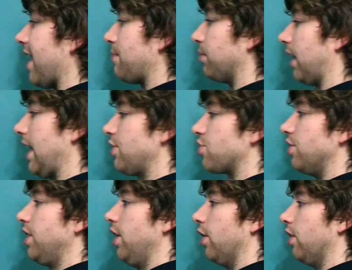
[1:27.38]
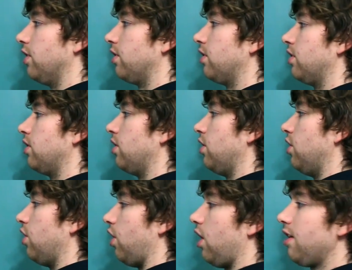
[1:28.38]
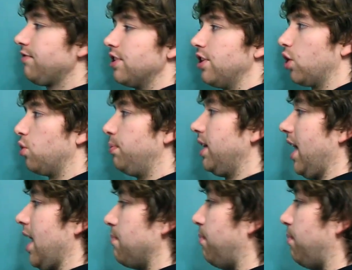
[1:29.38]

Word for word: an application here, often there will be a